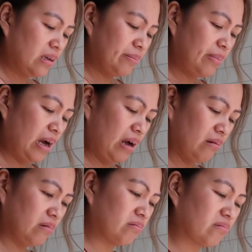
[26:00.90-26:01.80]
But
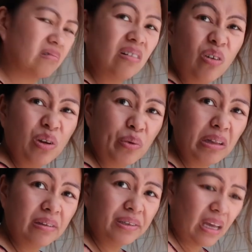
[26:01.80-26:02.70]
on a
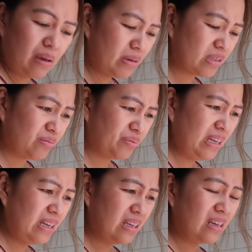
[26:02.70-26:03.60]
winter time, it's
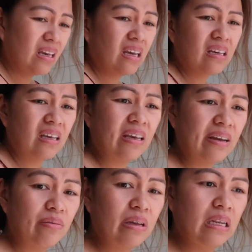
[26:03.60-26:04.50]
really, can
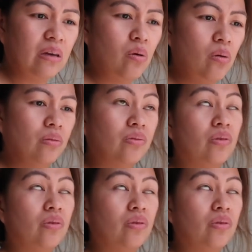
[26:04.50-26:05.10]
get really cold.